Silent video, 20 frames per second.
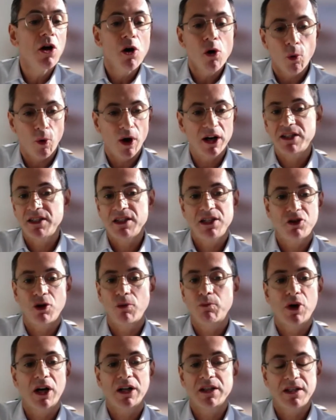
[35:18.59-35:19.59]
What is your
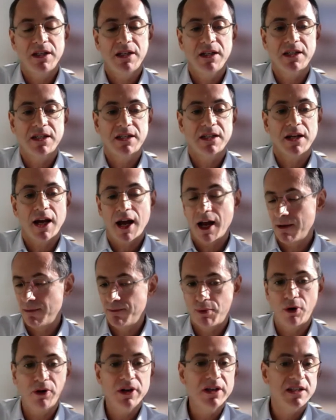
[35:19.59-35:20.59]
practice and
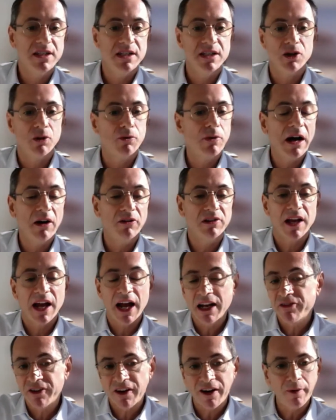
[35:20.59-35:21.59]
policies around
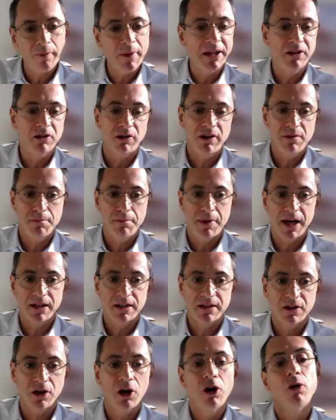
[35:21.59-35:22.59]
environmental
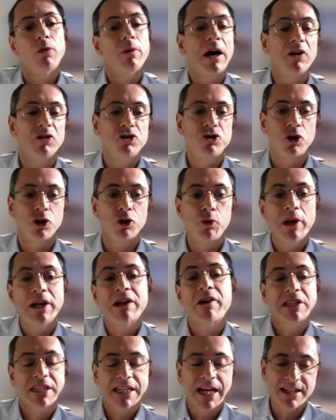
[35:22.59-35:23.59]
impact, around your
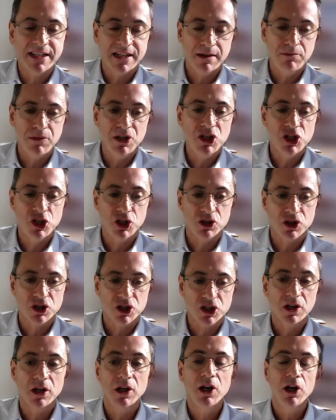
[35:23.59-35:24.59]
greenhouse gas
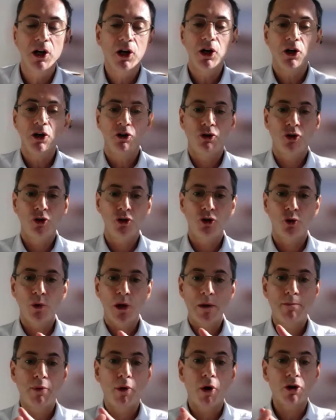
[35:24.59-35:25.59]
emissions? Do you
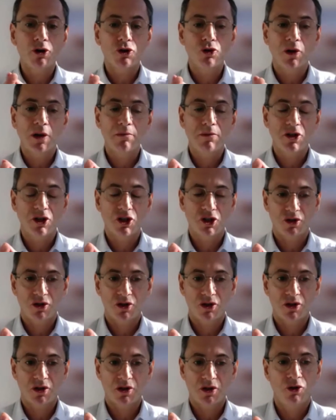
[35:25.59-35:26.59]
report your
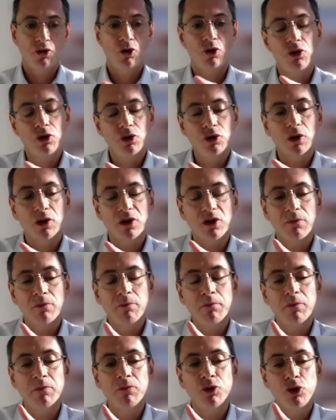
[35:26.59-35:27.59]
emissions? Do you
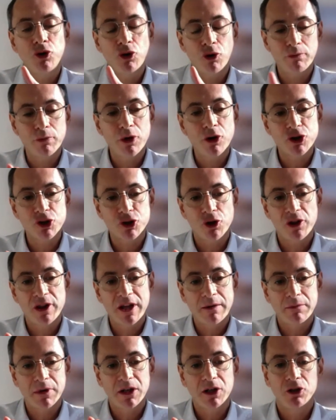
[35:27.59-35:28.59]
measure
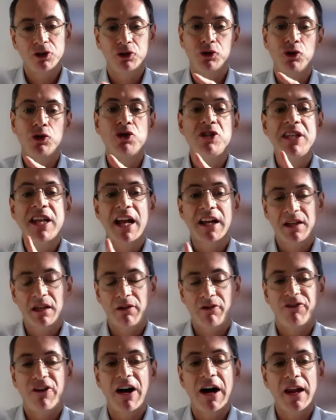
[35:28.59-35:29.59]
them? Do you
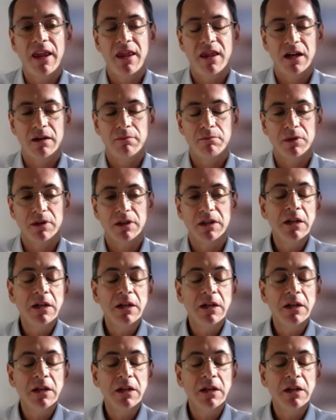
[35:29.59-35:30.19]
certify them?